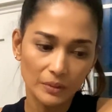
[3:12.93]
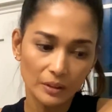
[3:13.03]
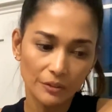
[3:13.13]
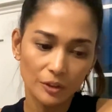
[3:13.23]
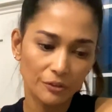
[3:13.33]

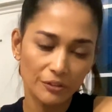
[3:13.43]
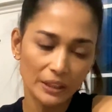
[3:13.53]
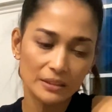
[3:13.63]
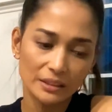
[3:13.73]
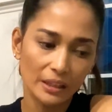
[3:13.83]
If your
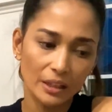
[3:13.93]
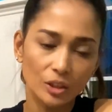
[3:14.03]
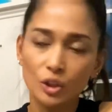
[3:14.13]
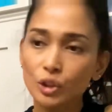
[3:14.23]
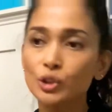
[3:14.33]
friends say,
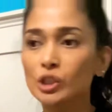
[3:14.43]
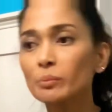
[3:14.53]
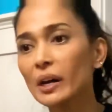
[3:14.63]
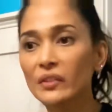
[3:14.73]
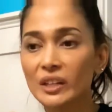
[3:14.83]
you know, you should
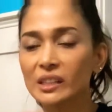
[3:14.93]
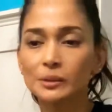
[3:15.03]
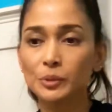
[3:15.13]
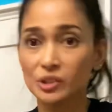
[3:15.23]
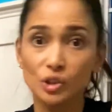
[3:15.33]
buy this
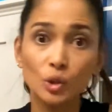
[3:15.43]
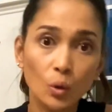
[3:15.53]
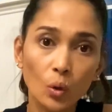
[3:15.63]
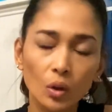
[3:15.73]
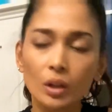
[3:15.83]
because it's
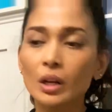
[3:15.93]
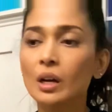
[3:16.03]
cool,